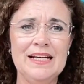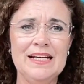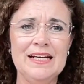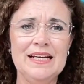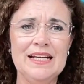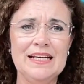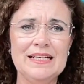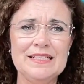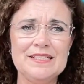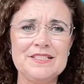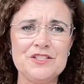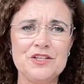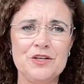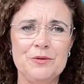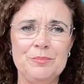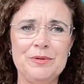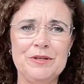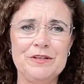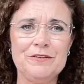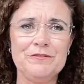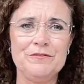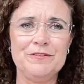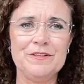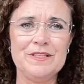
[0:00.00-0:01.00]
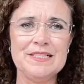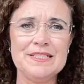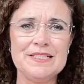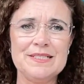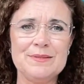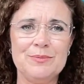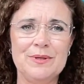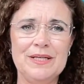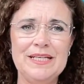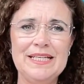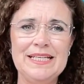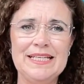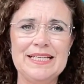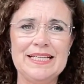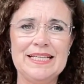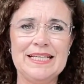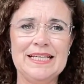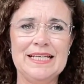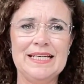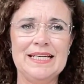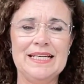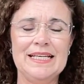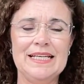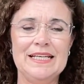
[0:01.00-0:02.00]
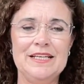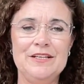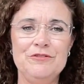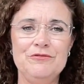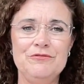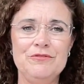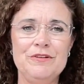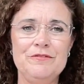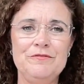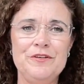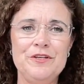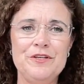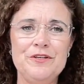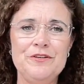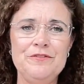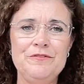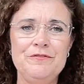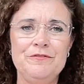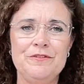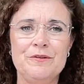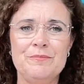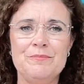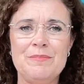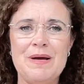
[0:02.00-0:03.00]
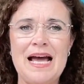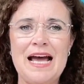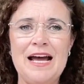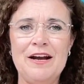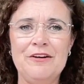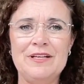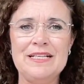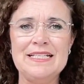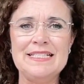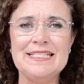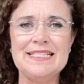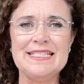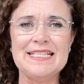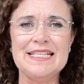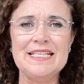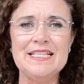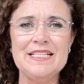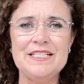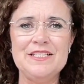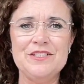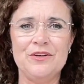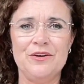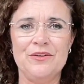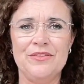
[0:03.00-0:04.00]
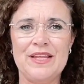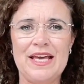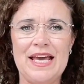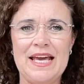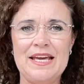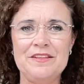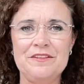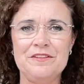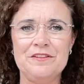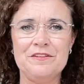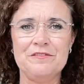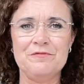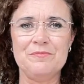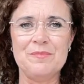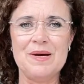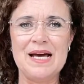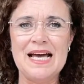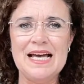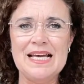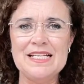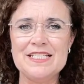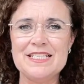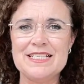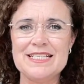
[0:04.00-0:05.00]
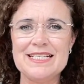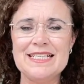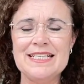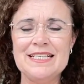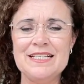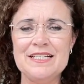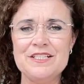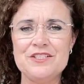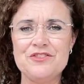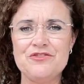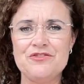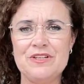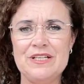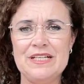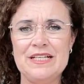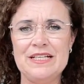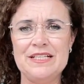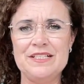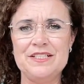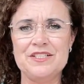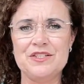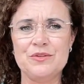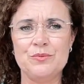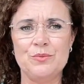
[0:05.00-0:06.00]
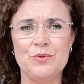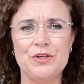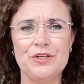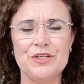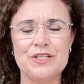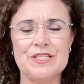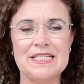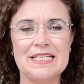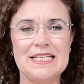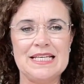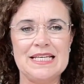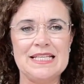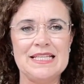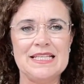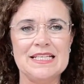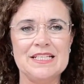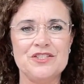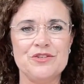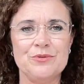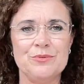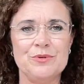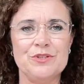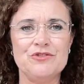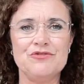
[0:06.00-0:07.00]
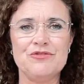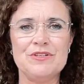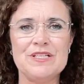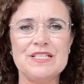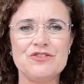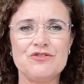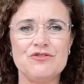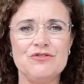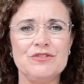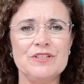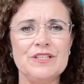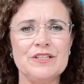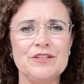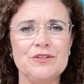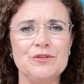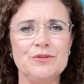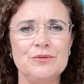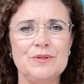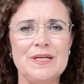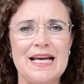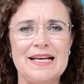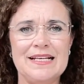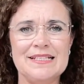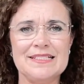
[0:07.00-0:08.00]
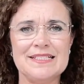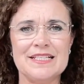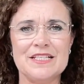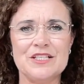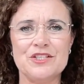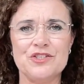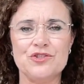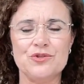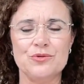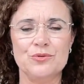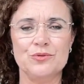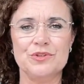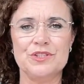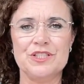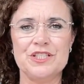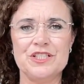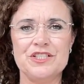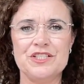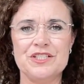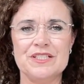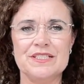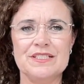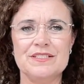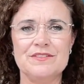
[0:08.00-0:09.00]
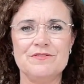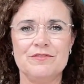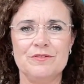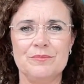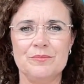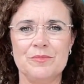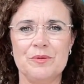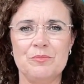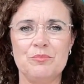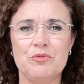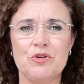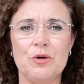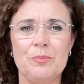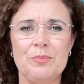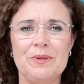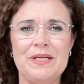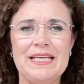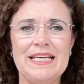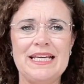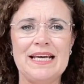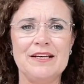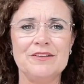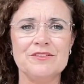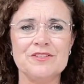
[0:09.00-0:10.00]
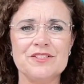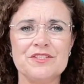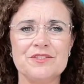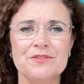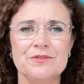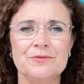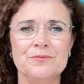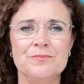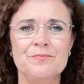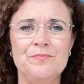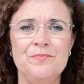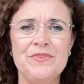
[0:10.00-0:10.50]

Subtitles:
Last topic for this week. In review from RNZ on the 8th of March, industry needs to work together to address critical housing shortages from the Property Council.